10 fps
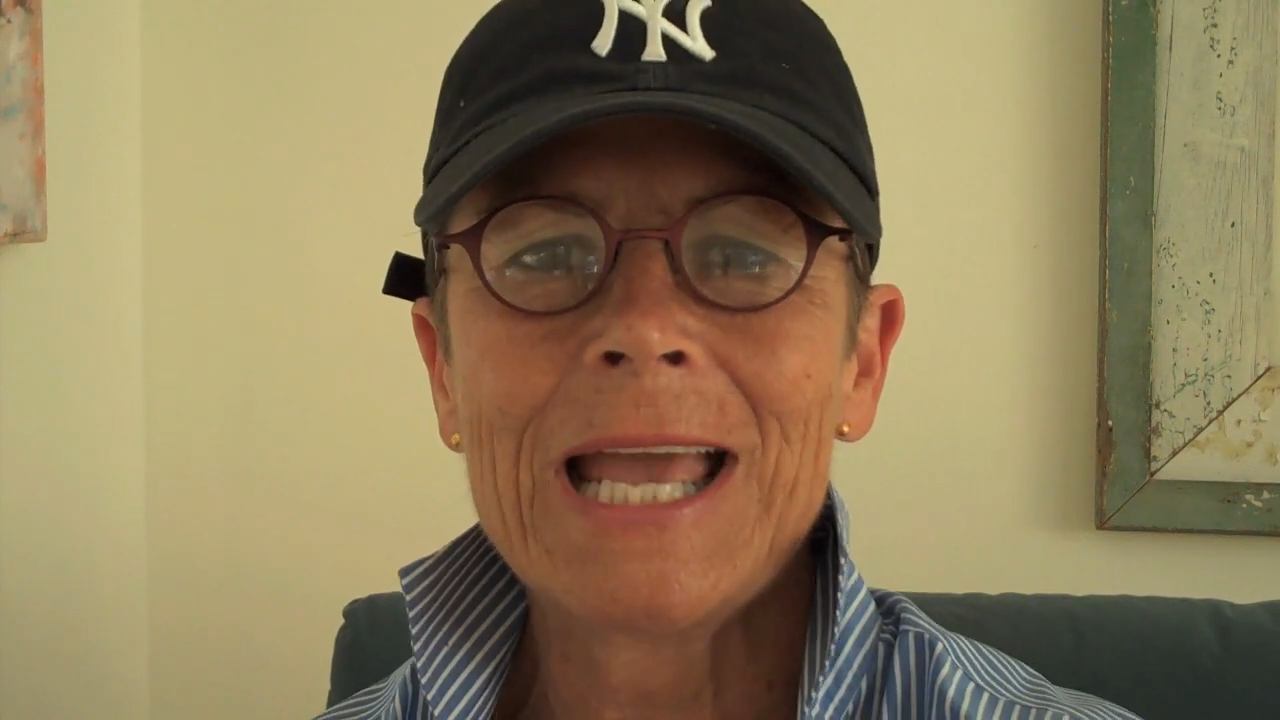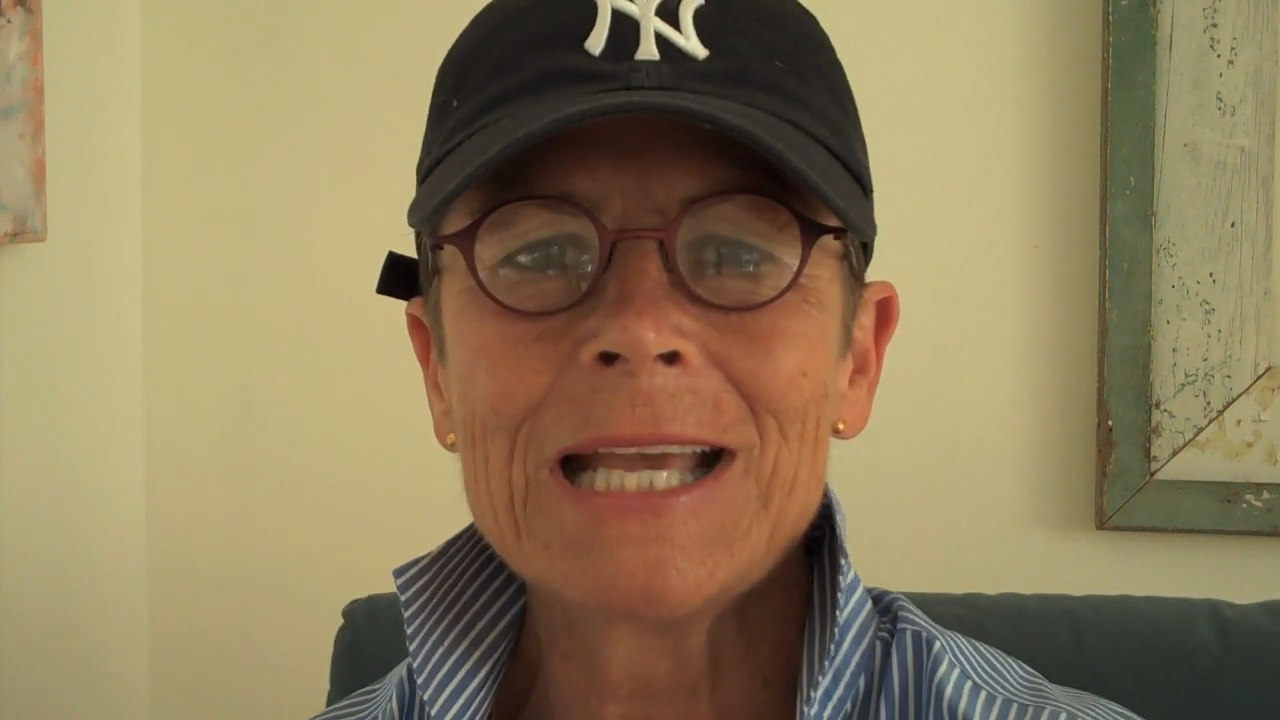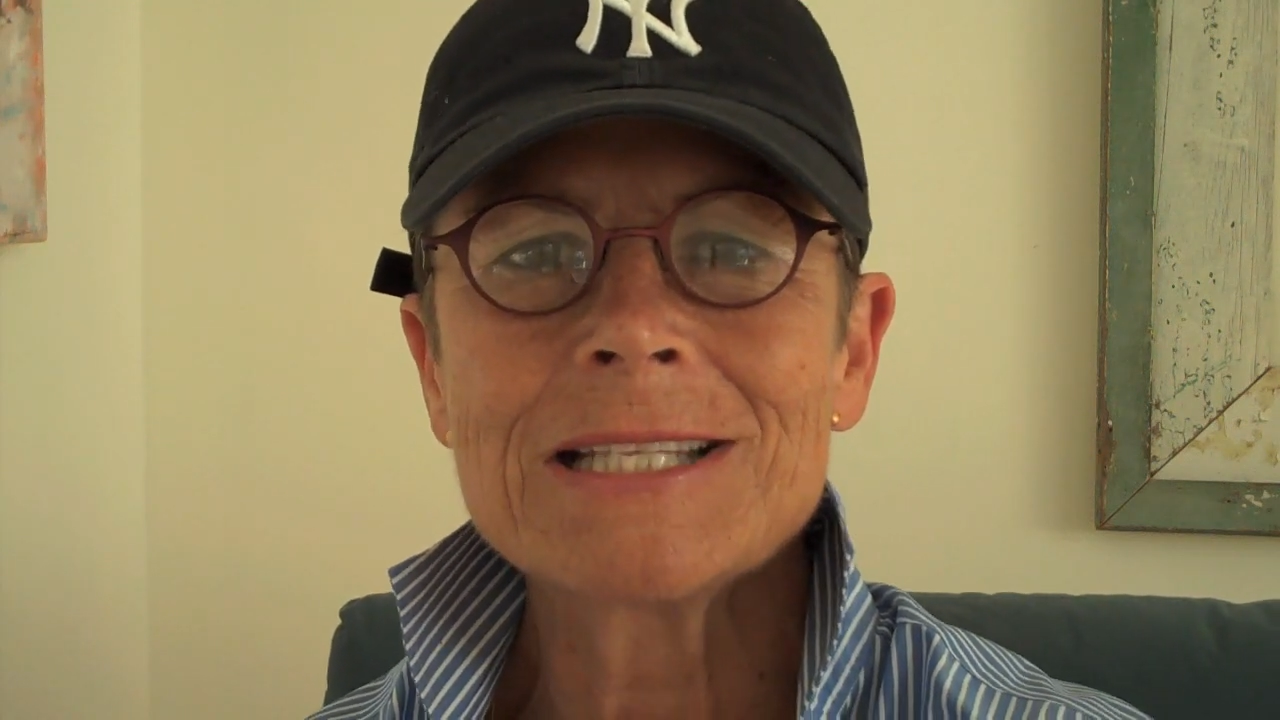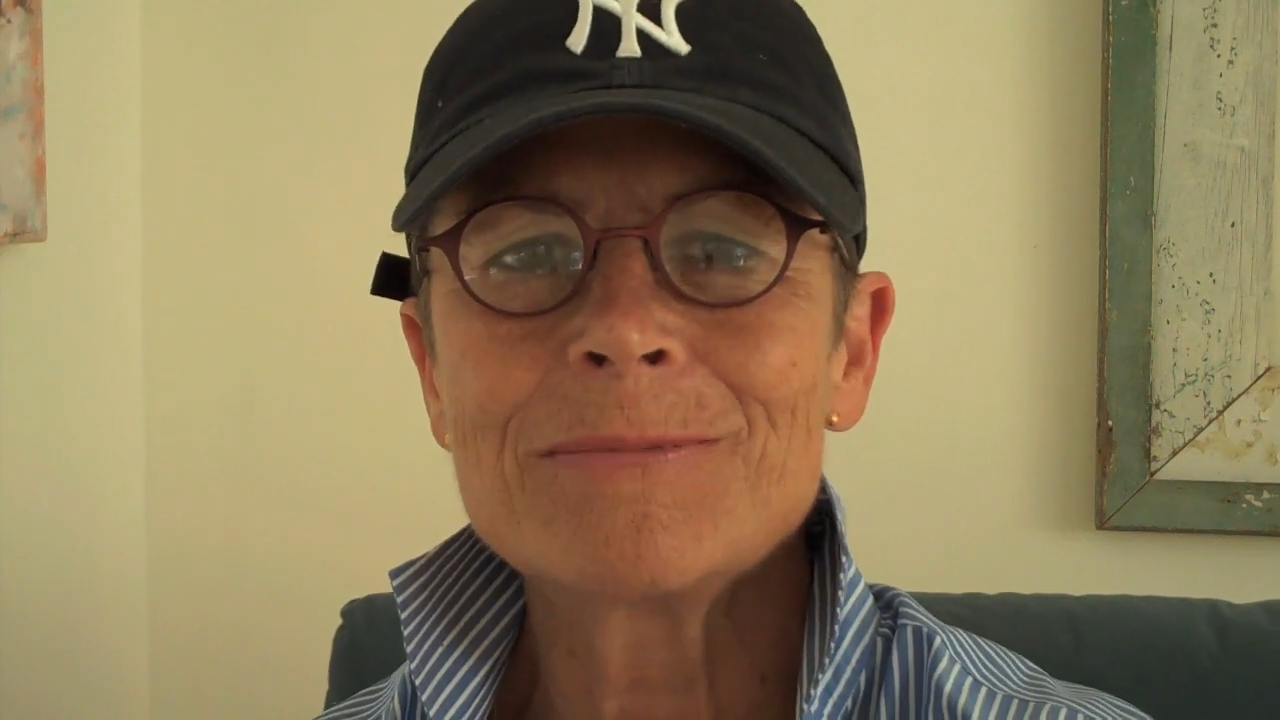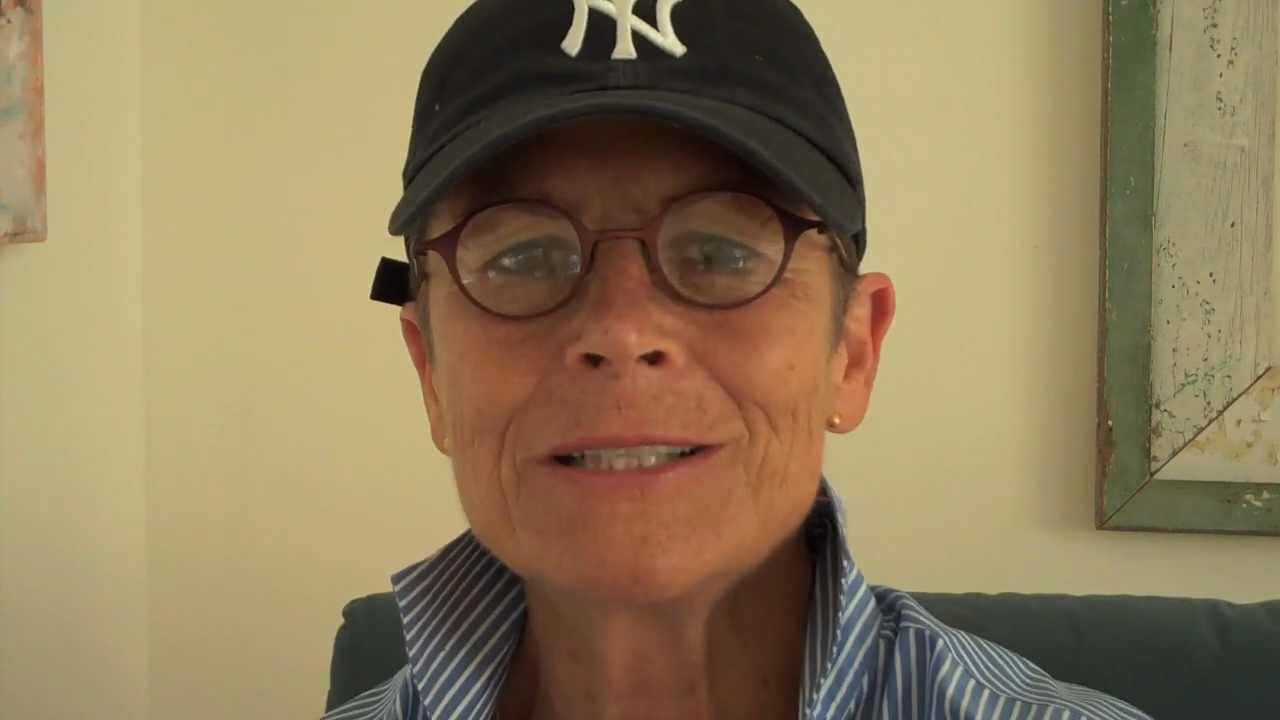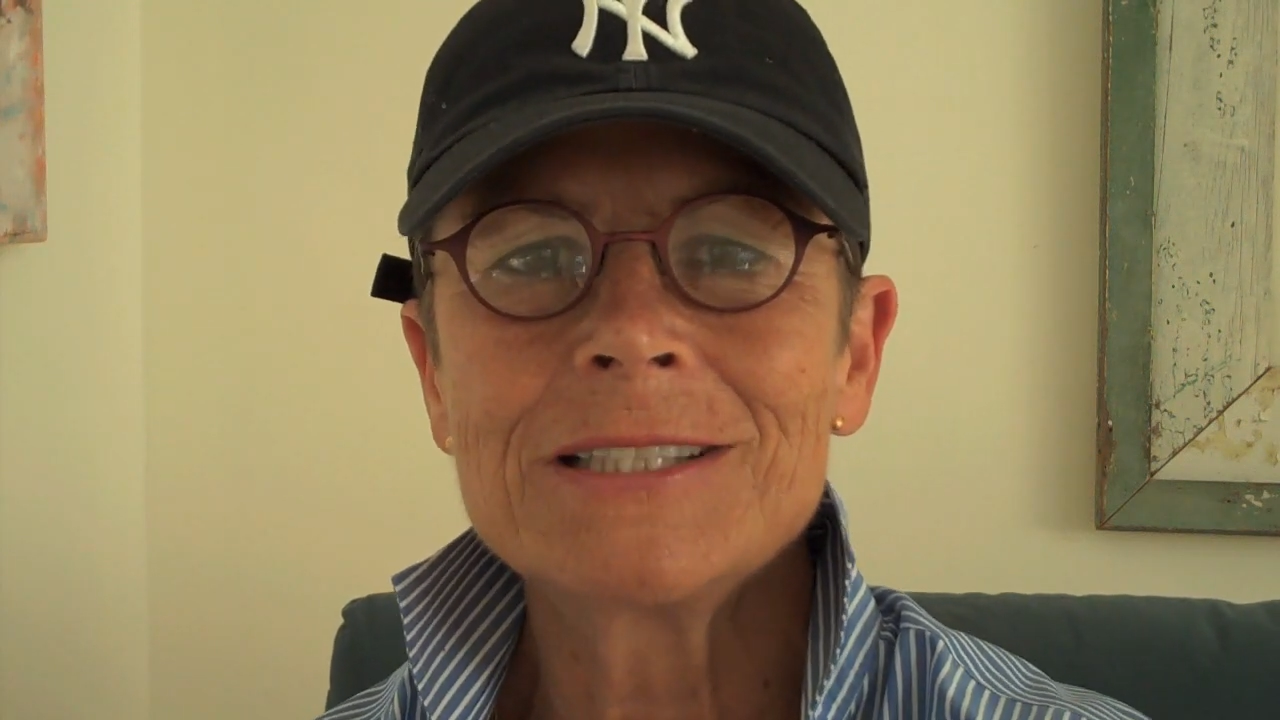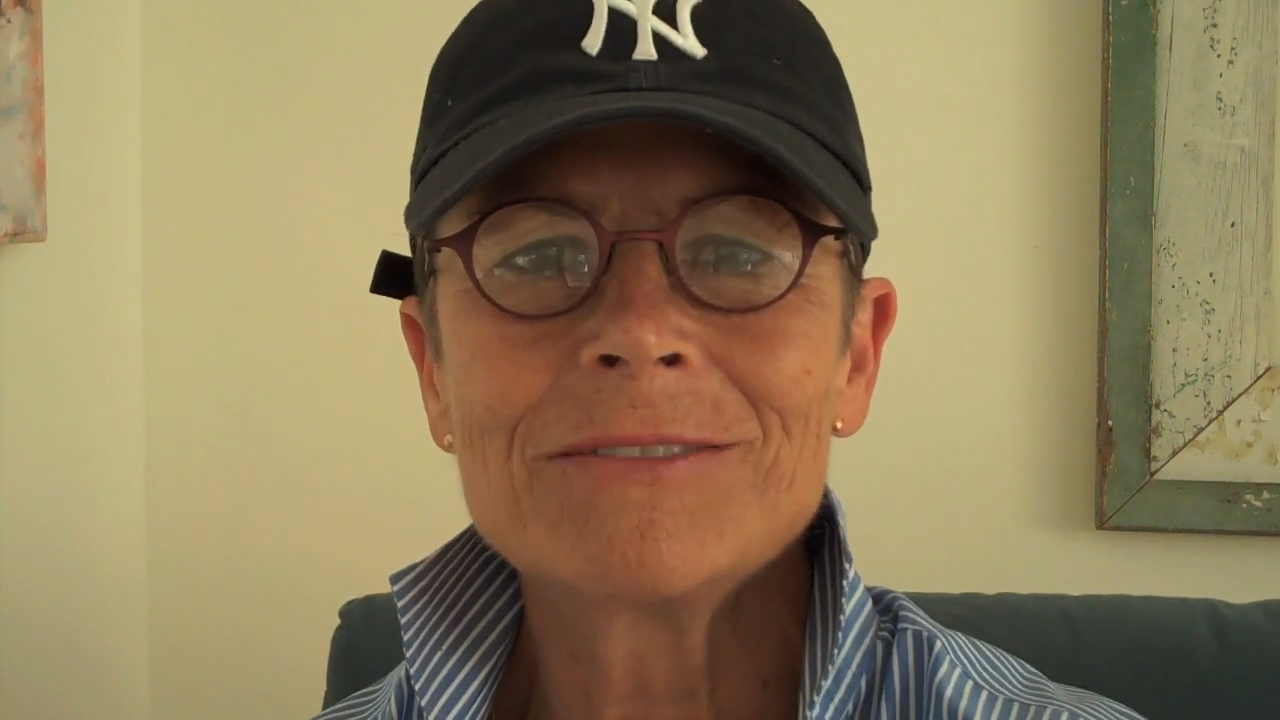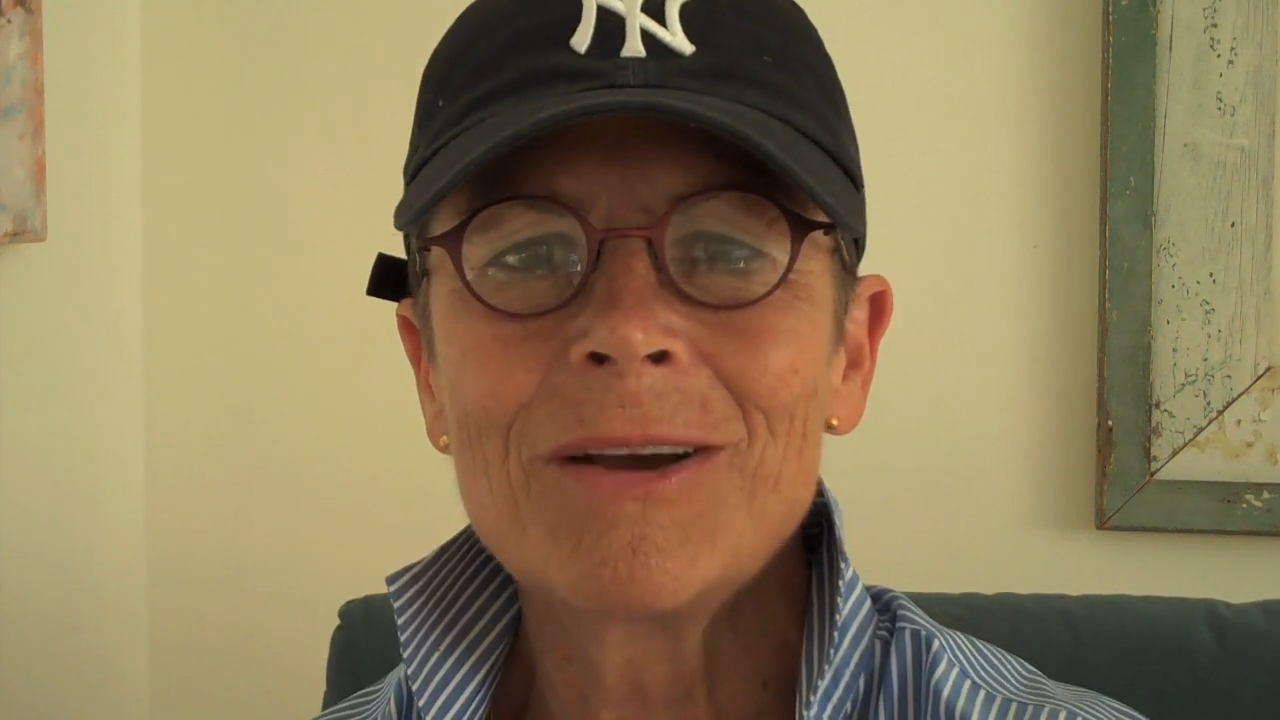expletive